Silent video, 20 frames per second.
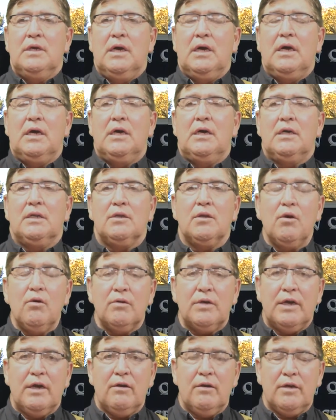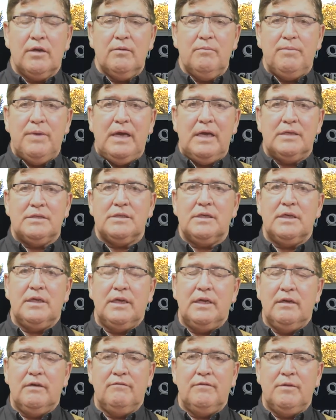load carrying
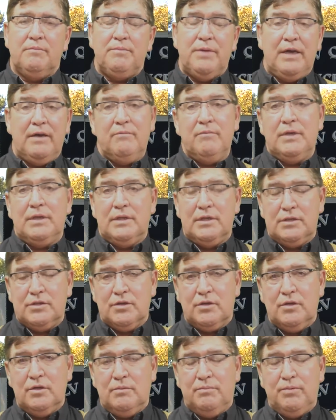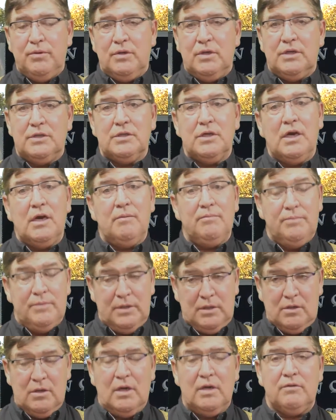capacity of the pavement that you're going to put on top,
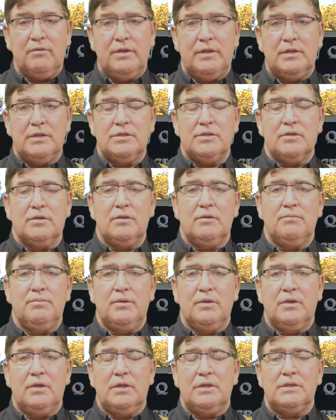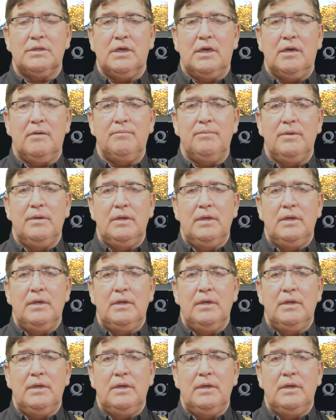the concrete that you're going to put on top,